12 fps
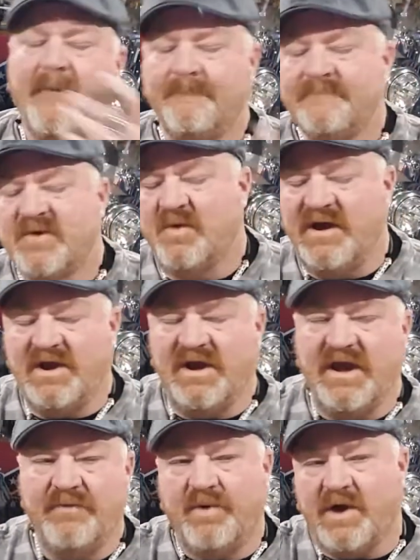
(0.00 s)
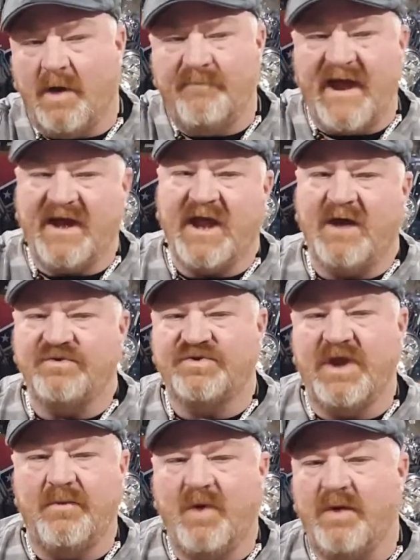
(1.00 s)
we leave, we go back out the
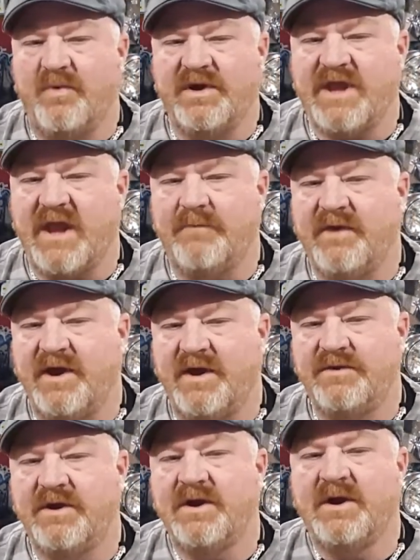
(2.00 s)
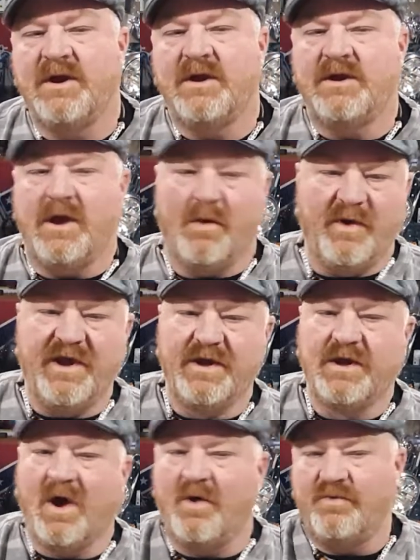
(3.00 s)
same way we came in. We didn't
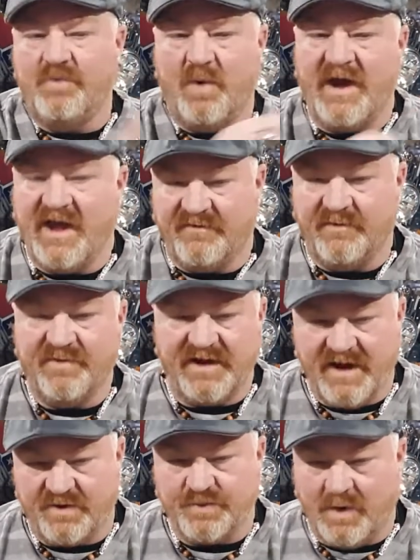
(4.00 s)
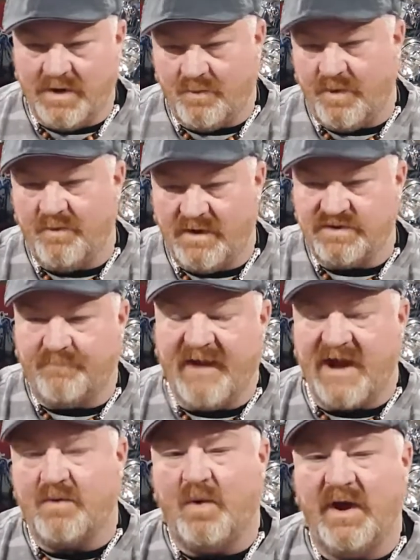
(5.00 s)
go the way everybody else went. We went the
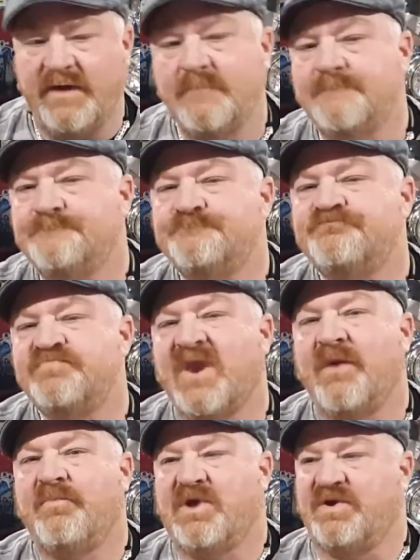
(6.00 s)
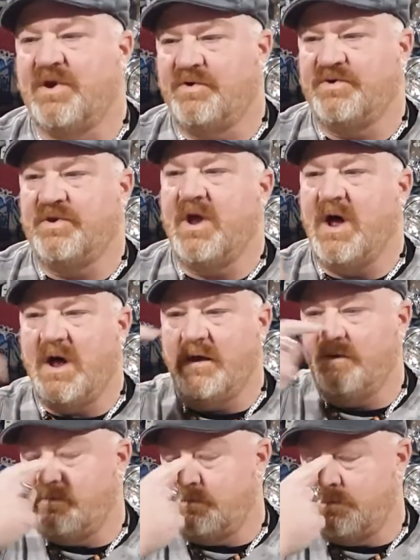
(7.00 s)
back way because there's a
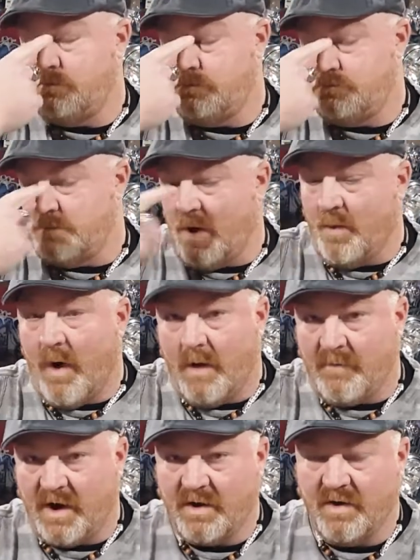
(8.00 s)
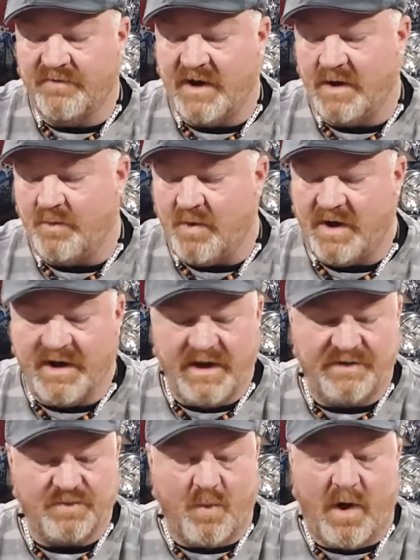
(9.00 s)
Walmart over there. We wanted to hit
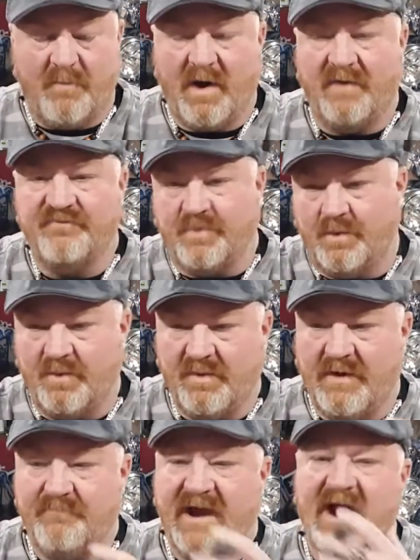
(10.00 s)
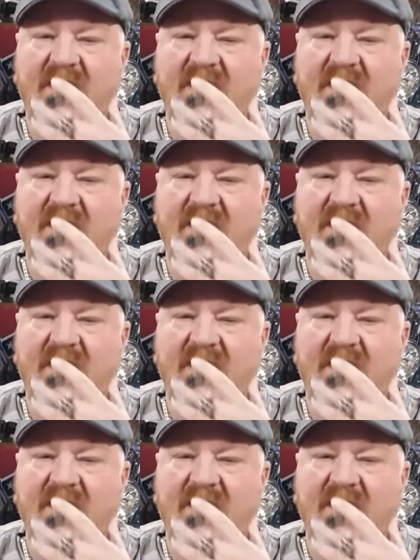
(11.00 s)
the Walmart before we went back.